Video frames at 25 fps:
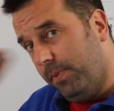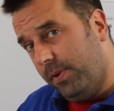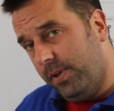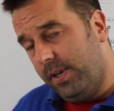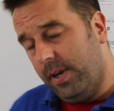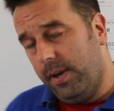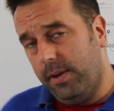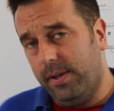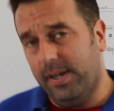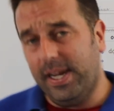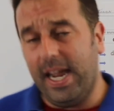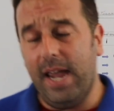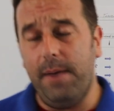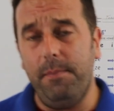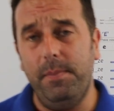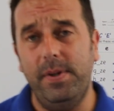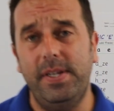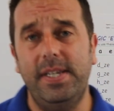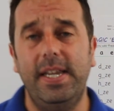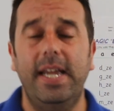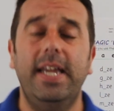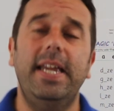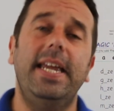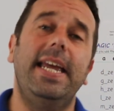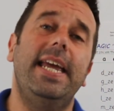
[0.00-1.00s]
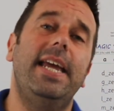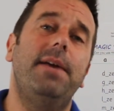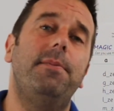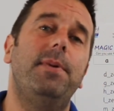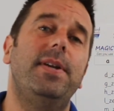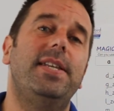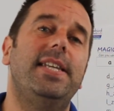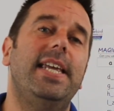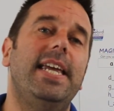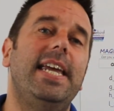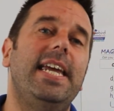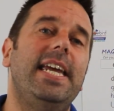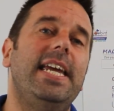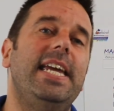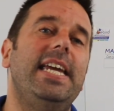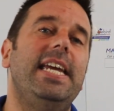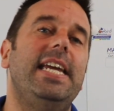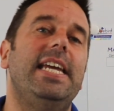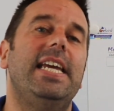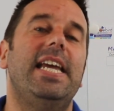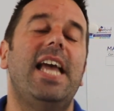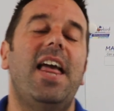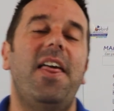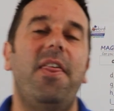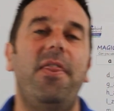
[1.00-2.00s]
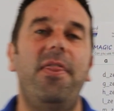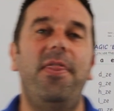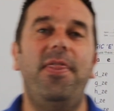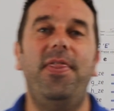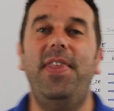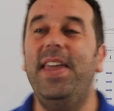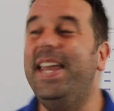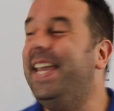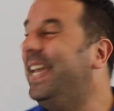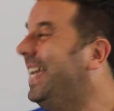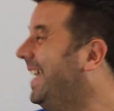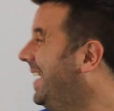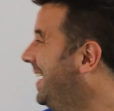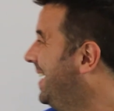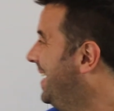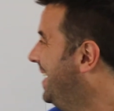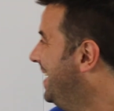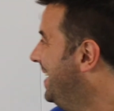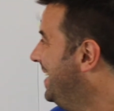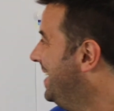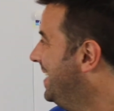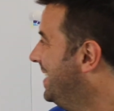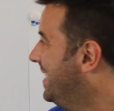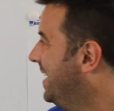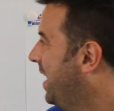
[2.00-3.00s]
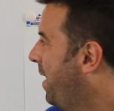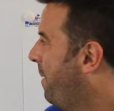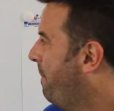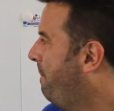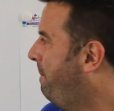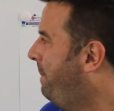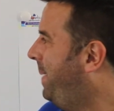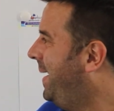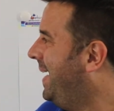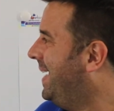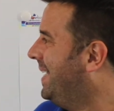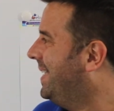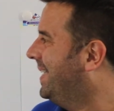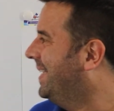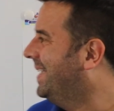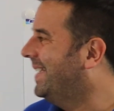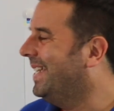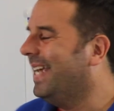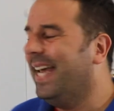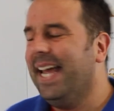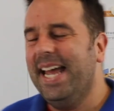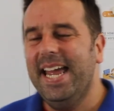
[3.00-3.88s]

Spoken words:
Again with the E. These, Pete,